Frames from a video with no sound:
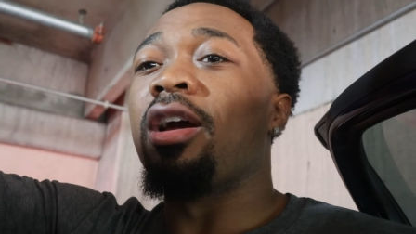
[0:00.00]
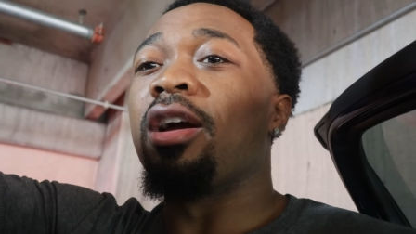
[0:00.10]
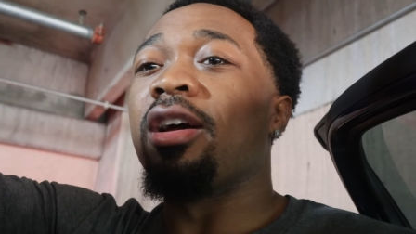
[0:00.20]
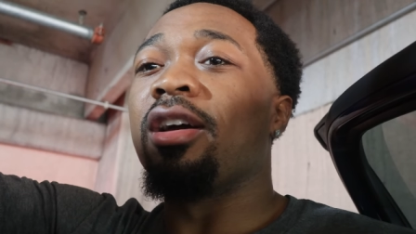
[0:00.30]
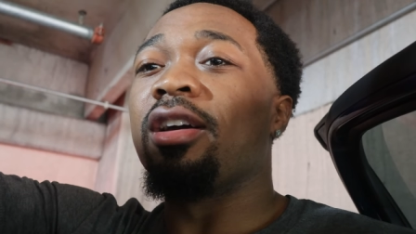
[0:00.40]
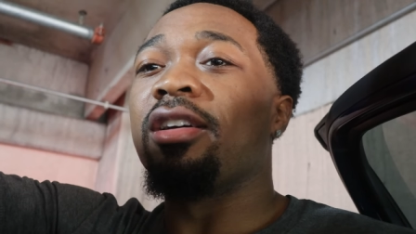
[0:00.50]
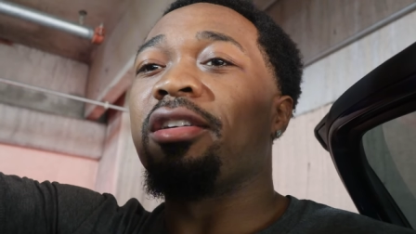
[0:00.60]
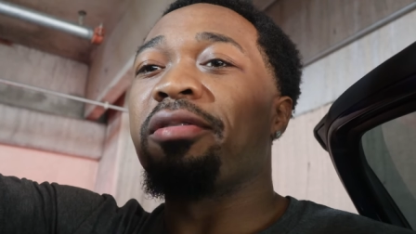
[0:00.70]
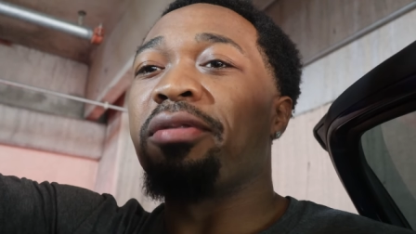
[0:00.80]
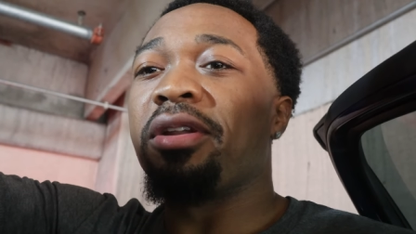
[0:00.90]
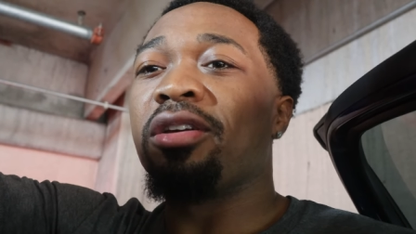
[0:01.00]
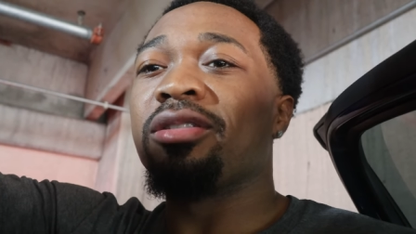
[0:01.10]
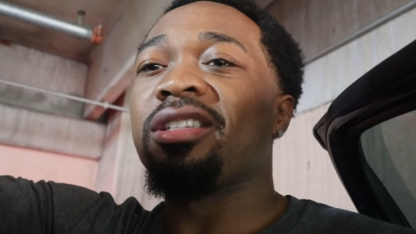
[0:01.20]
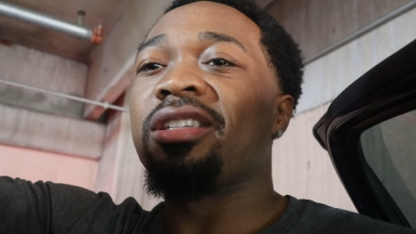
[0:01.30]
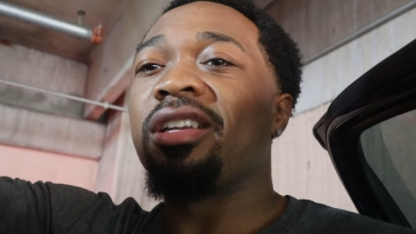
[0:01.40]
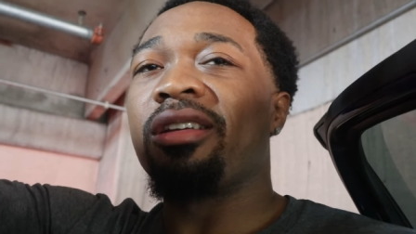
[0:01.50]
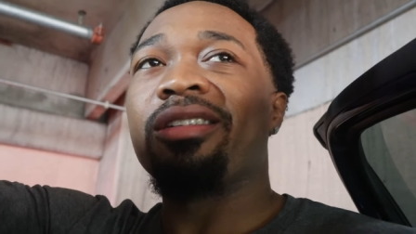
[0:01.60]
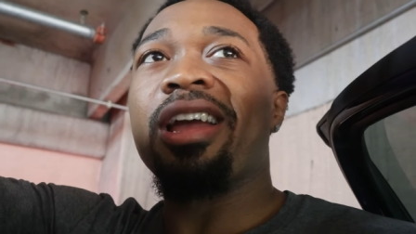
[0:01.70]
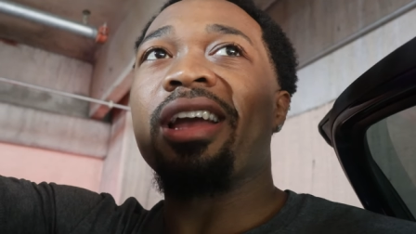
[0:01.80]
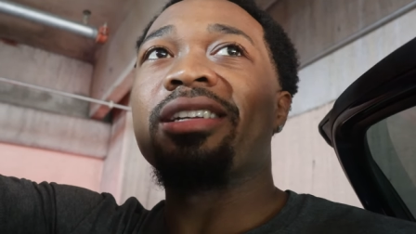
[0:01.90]
uh, video just to get
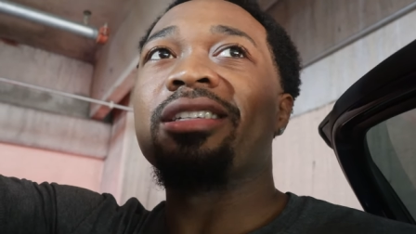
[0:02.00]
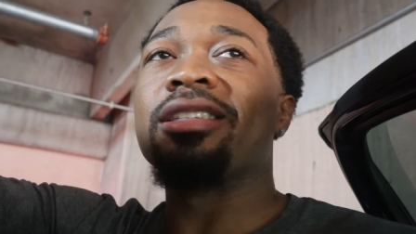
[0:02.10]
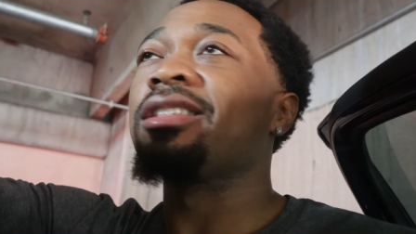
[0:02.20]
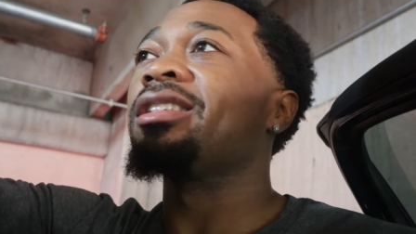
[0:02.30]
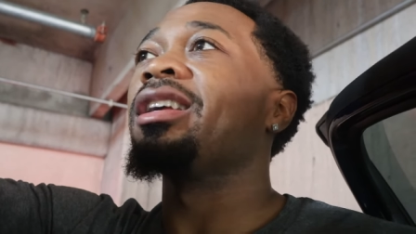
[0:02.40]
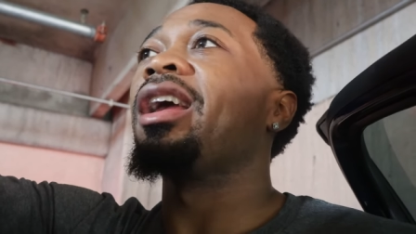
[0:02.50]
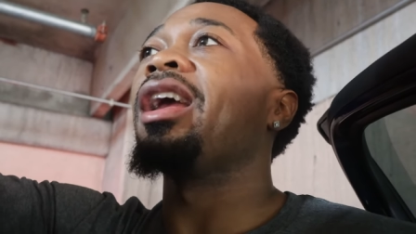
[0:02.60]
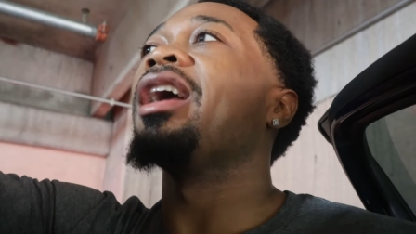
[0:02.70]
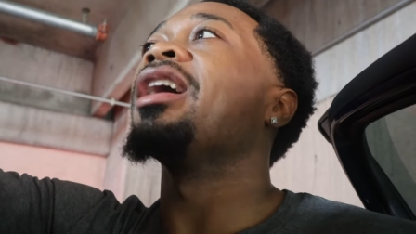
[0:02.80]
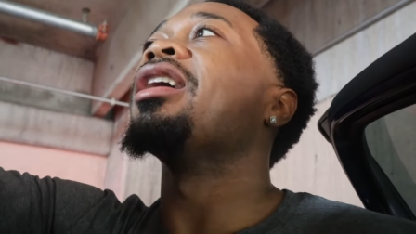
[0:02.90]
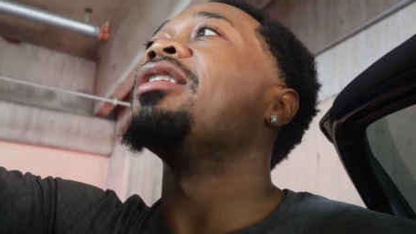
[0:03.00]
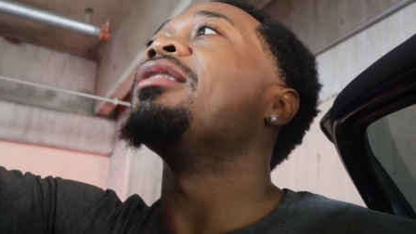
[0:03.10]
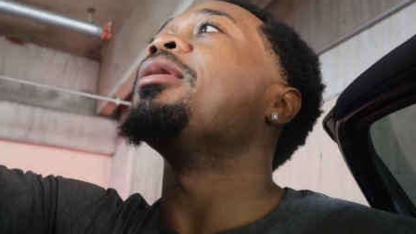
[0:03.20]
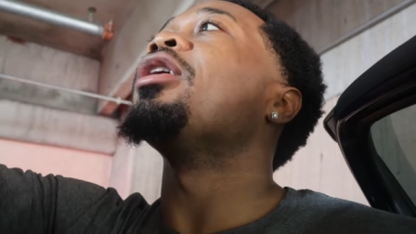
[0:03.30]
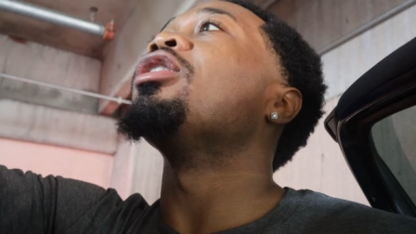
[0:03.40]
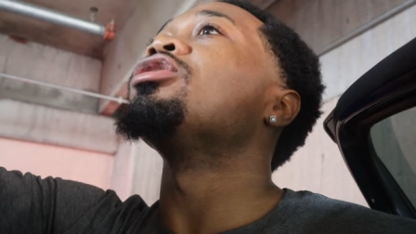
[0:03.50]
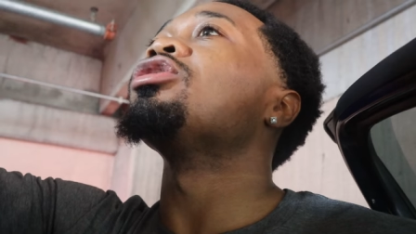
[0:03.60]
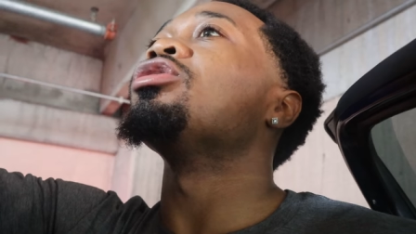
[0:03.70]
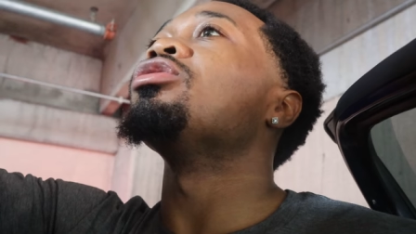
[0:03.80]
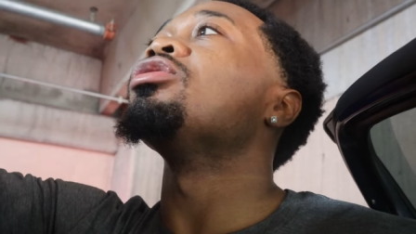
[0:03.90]
reactions, and um,
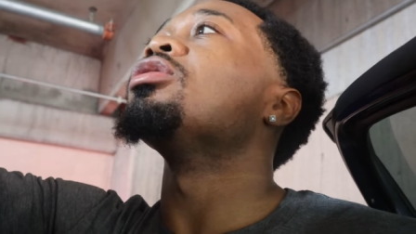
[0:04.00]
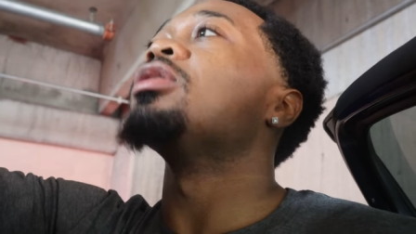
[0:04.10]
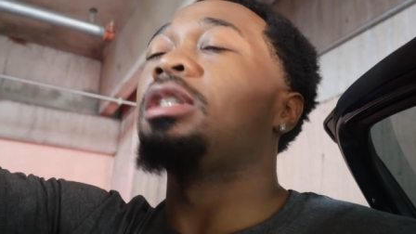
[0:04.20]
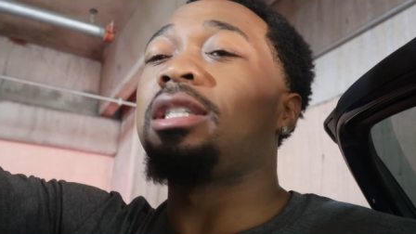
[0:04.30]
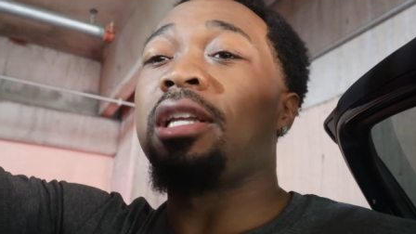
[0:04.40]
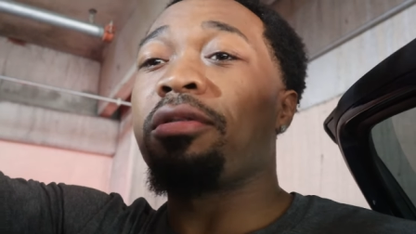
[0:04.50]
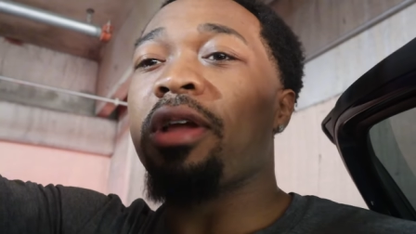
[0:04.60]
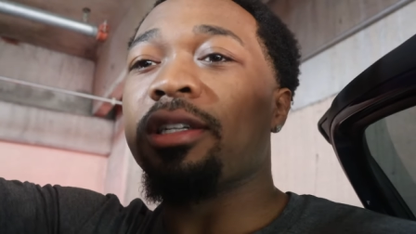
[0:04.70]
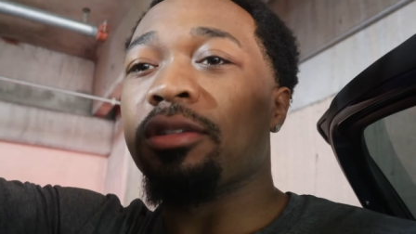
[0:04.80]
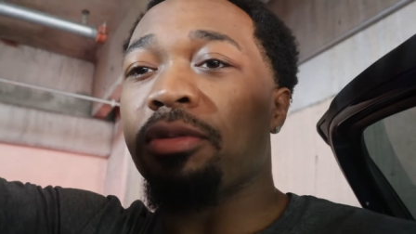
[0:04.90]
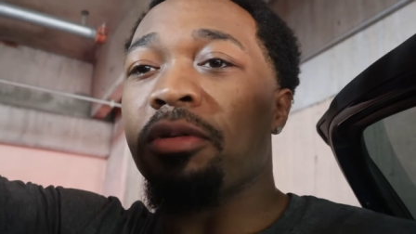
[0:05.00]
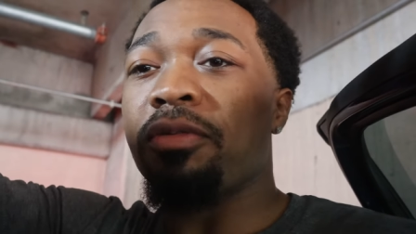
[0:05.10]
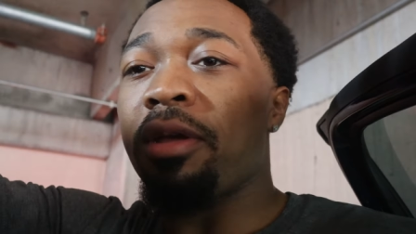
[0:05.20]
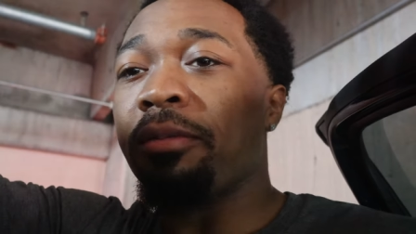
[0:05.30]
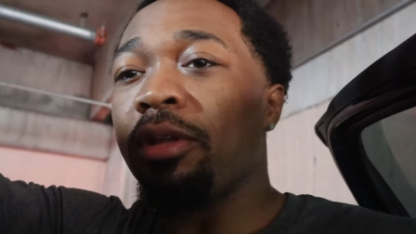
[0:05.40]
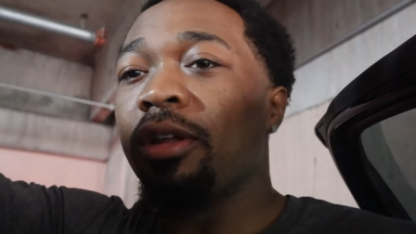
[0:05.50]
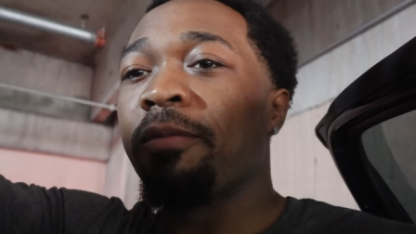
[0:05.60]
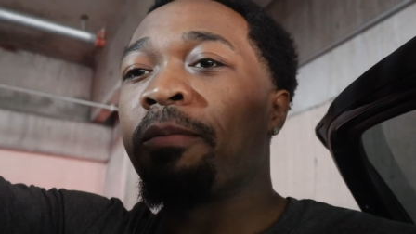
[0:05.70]
also just to get reactions from the family